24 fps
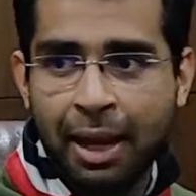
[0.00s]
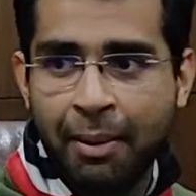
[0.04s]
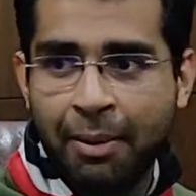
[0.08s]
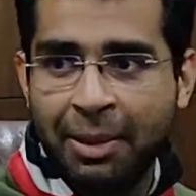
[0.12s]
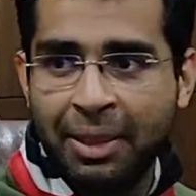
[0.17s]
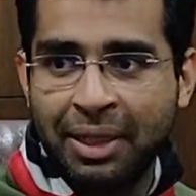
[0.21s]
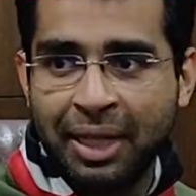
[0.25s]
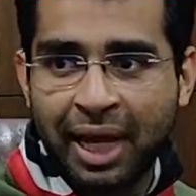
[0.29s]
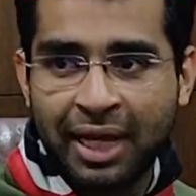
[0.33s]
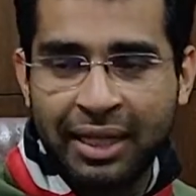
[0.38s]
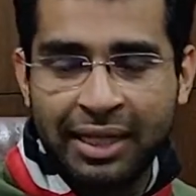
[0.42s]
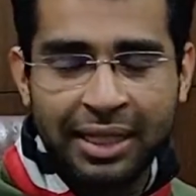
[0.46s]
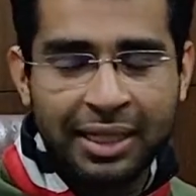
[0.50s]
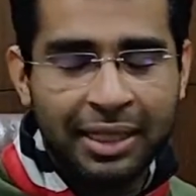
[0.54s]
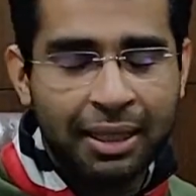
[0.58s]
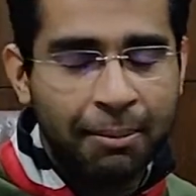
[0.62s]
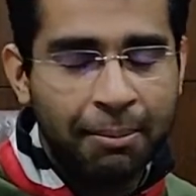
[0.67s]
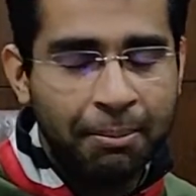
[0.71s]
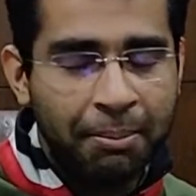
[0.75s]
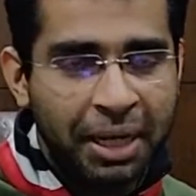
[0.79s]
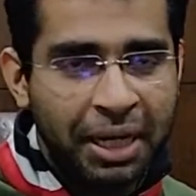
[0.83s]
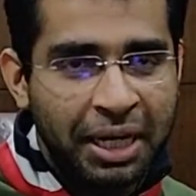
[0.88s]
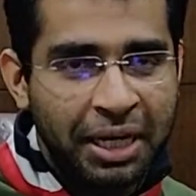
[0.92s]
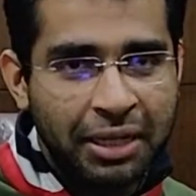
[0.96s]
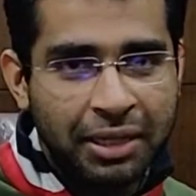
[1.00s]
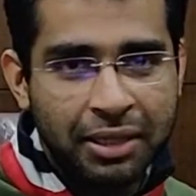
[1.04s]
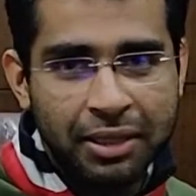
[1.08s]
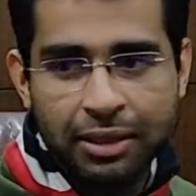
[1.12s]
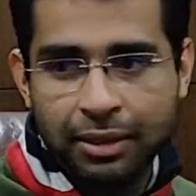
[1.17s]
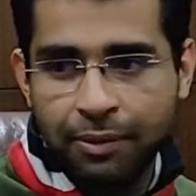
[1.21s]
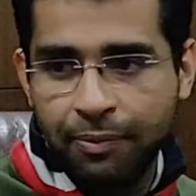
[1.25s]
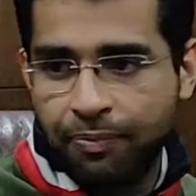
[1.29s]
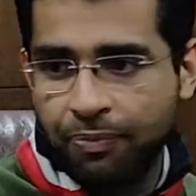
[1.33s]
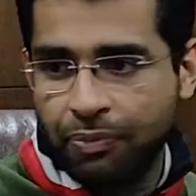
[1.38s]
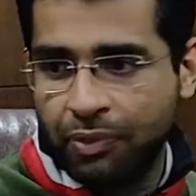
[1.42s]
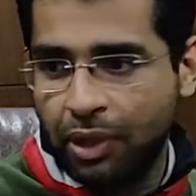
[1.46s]
I mean, I think they beat
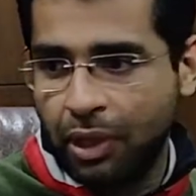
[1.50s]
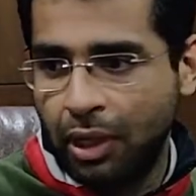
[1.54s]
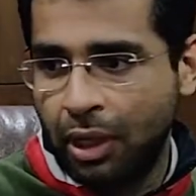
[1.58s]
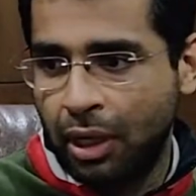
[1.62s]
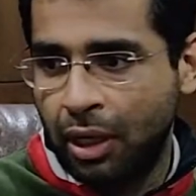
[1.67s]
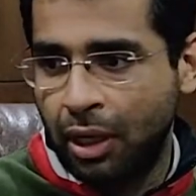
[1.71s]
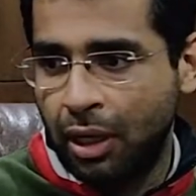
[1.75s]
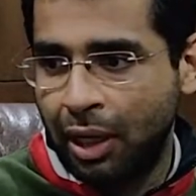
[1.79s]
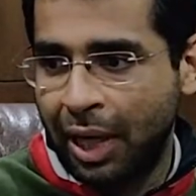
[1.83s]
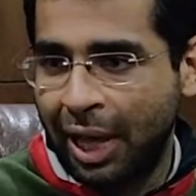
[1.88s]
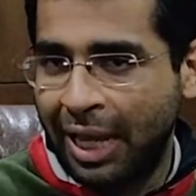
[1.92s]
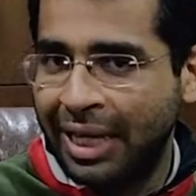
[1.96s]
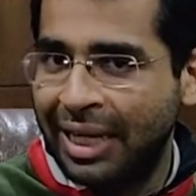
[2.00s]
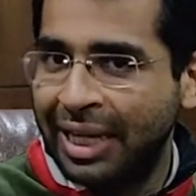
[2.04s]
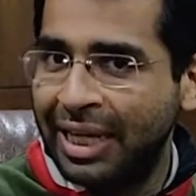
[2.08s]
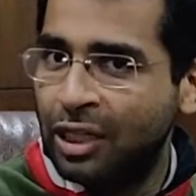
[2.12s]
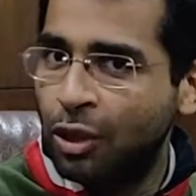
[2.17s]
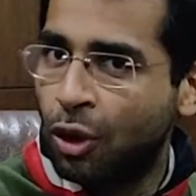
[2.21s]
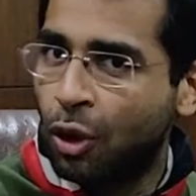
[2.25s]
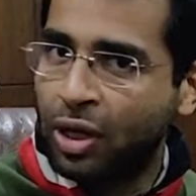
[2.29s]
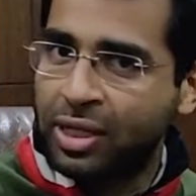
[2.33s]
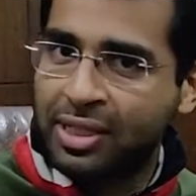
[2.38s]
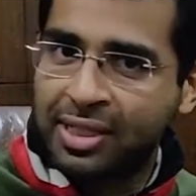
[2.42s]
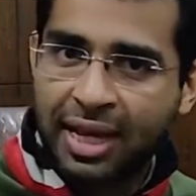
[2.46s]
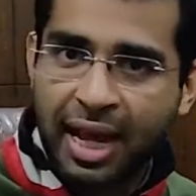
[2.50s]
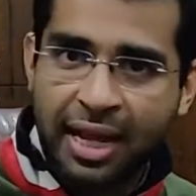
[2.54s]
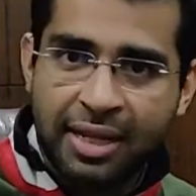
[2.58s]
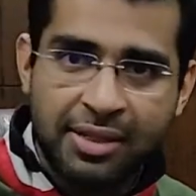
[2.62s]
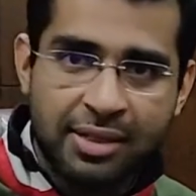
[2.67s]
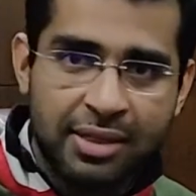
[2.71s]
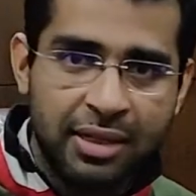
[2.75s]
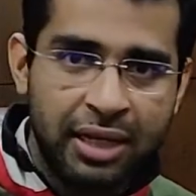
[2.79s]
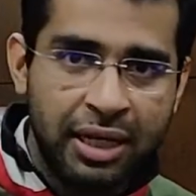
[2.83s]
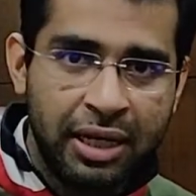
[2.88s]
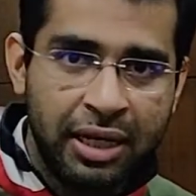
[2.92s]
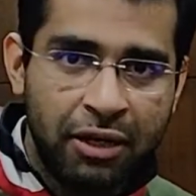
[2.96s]
any noise
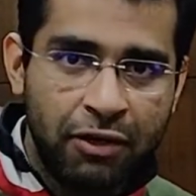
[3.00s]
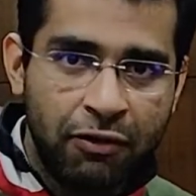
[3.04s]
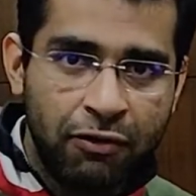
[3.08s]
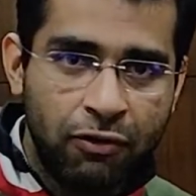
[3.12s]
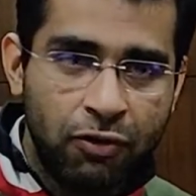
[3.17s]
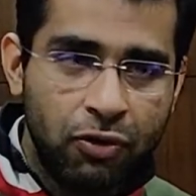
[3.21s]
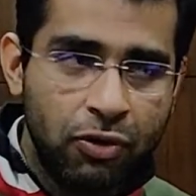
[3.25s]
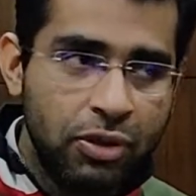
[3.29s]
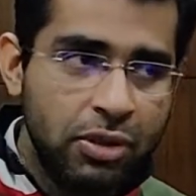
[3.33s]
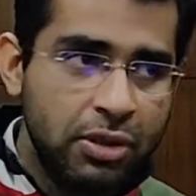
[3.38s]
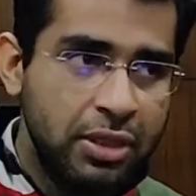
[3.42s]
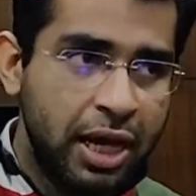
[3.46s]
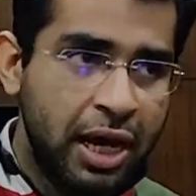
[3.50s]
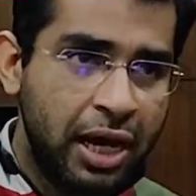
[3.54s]
cancelling earphones.